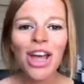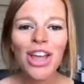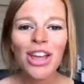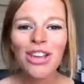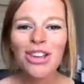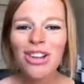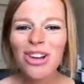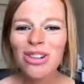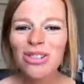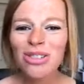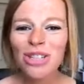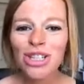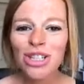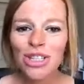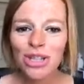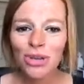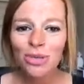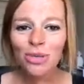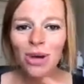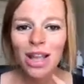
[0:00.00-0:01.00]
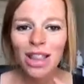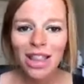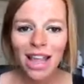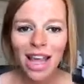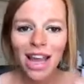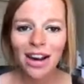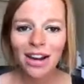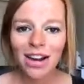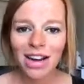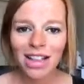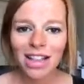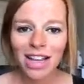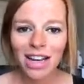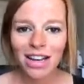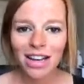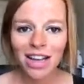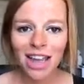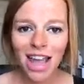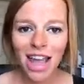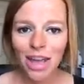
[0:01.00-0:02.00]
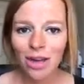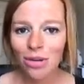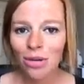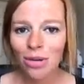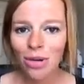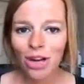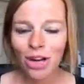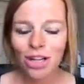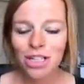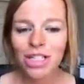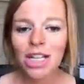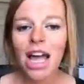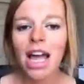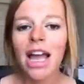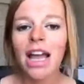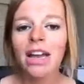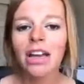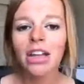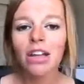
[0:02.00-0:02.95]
You don't just do 1 layer and then, okay, cool, you're done.